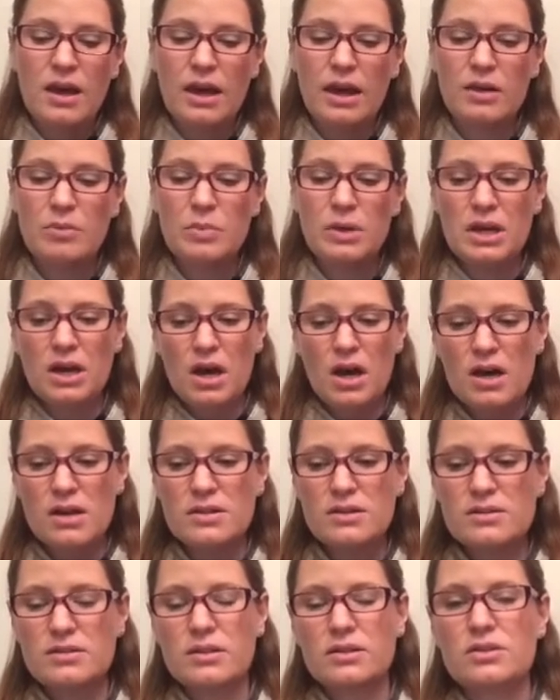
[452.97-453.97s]
And
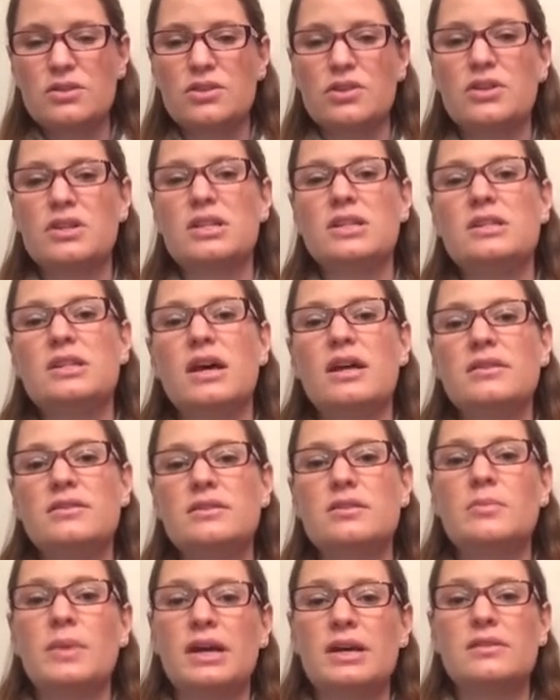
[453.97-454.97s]
because uncertainty
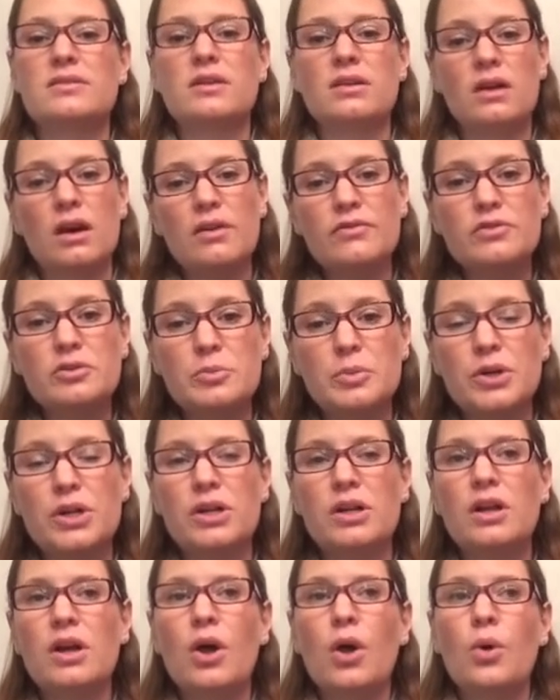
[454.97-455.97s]
tends to make us
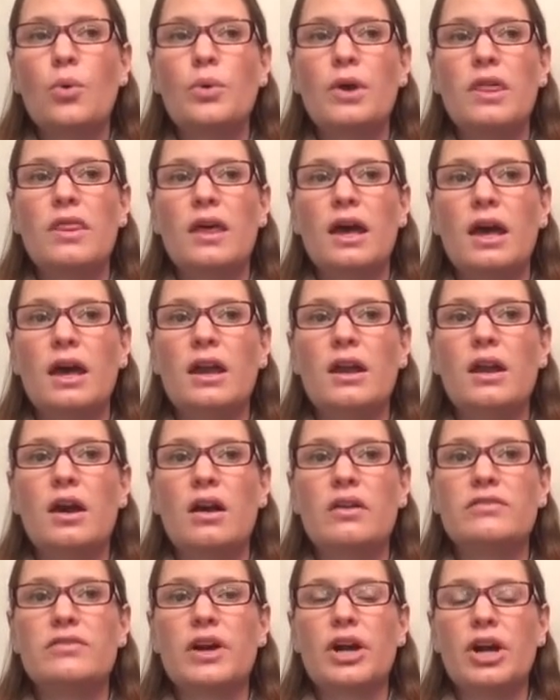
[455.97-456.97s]
uncomfortable, we then
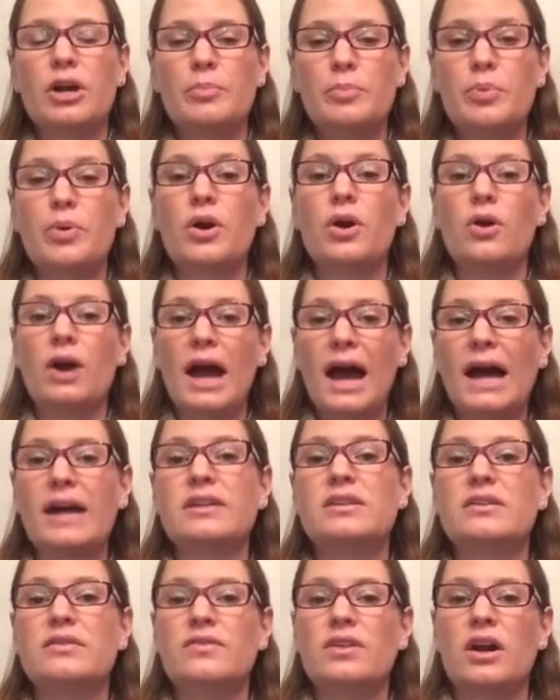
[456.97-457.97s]
are very
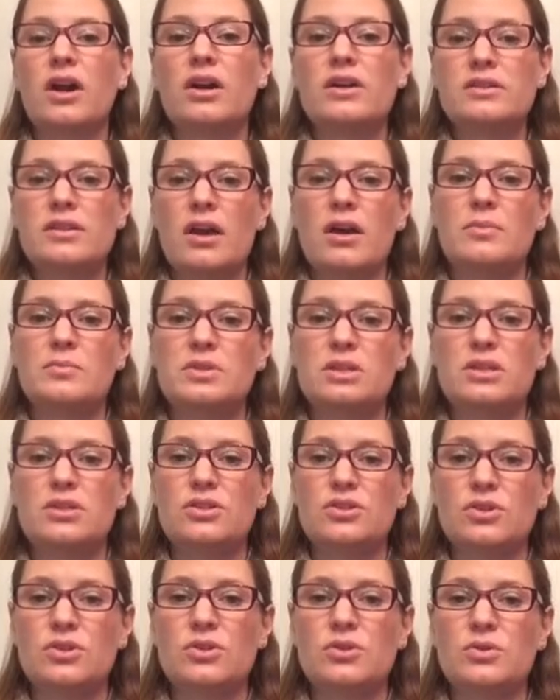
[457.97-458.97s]
proactive in our attempts
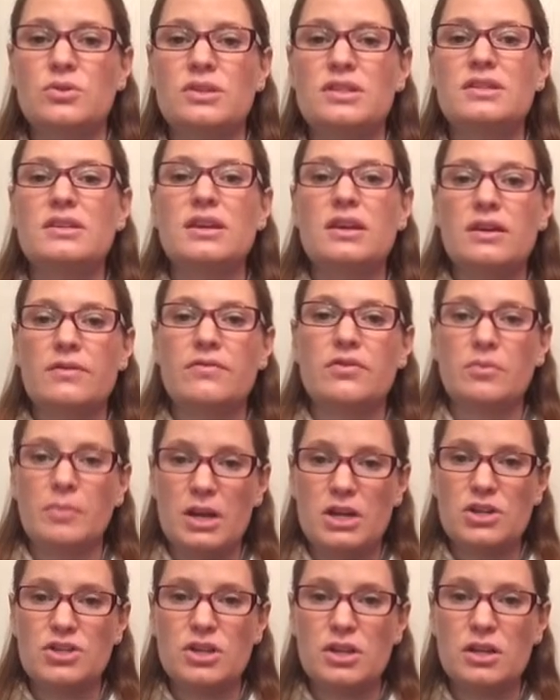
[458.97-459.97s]
to seek
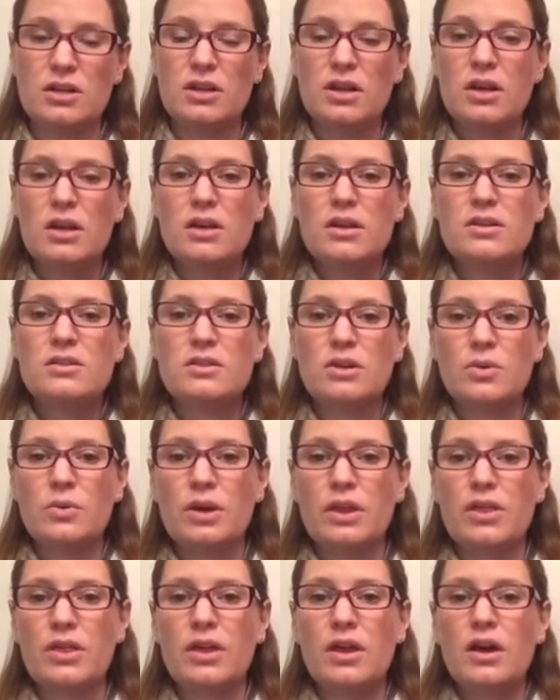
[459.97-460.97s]
information. So
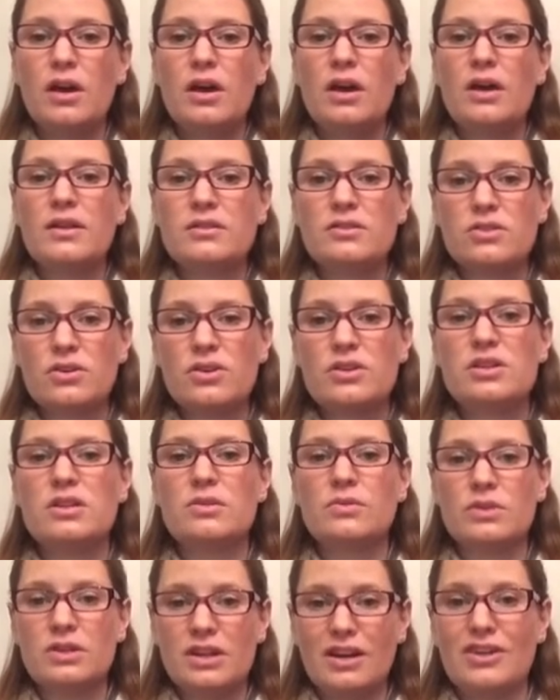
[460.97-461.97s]
with
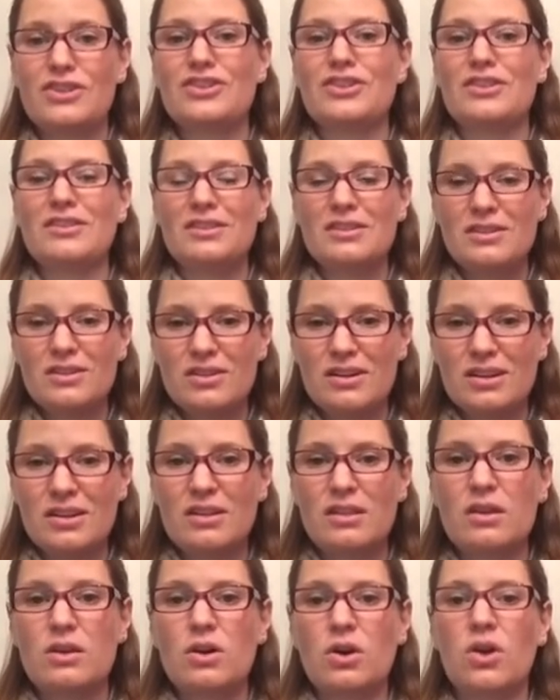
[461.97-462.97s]
uncertainty reduction theory,
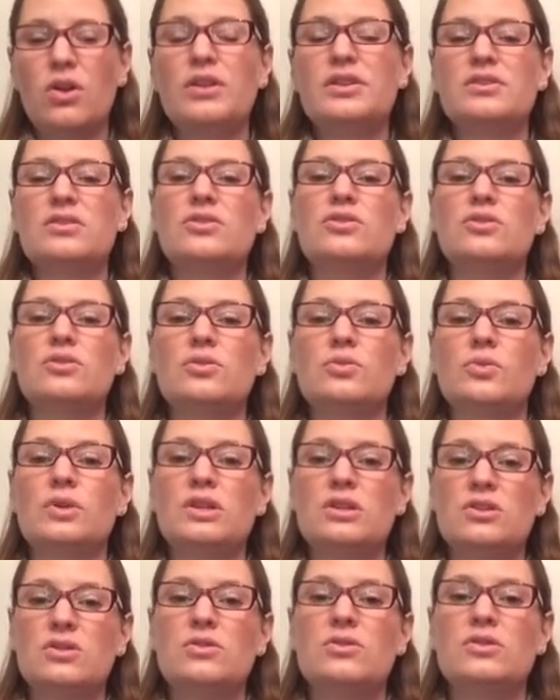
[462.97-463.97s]
the goal is to
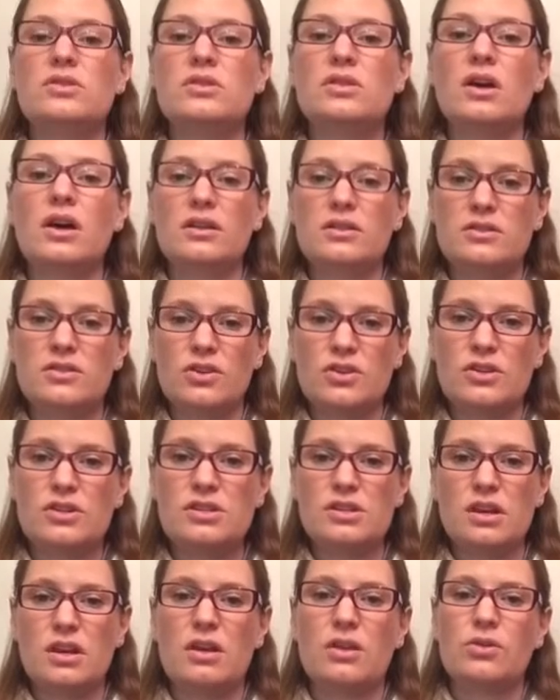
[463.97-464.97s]
reduce
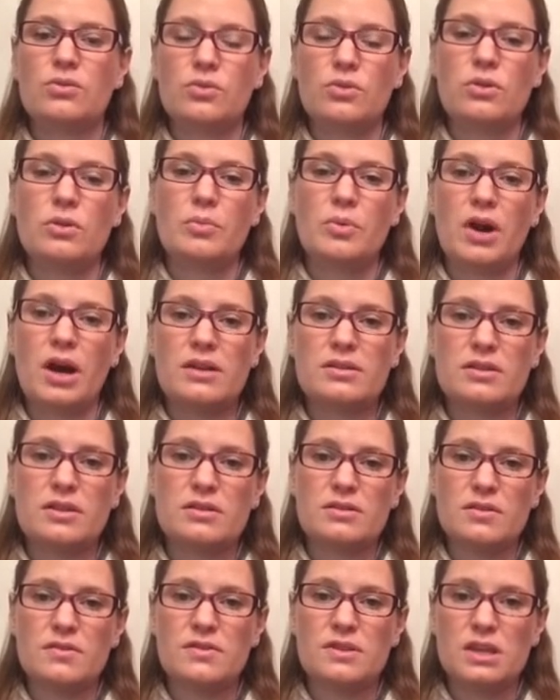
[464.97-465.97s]
uncertainty through the
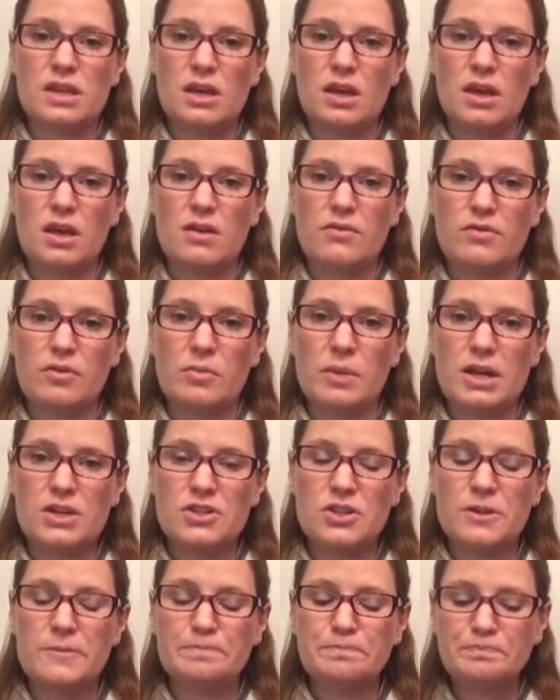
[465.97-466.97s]
process of seeking
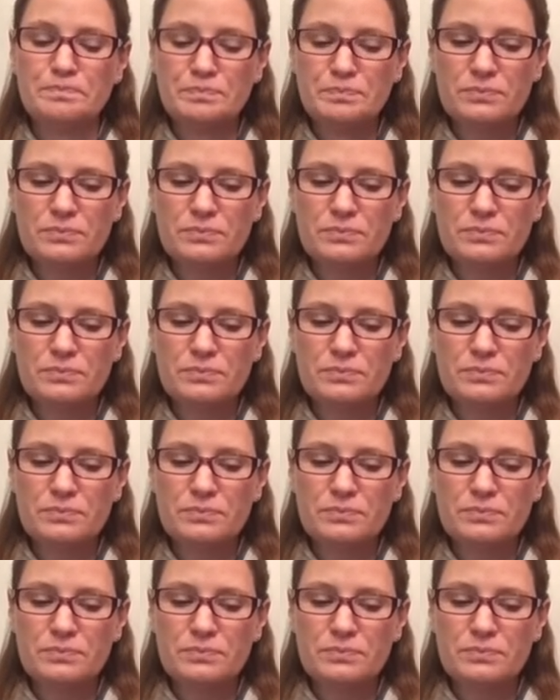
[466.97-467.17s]
information.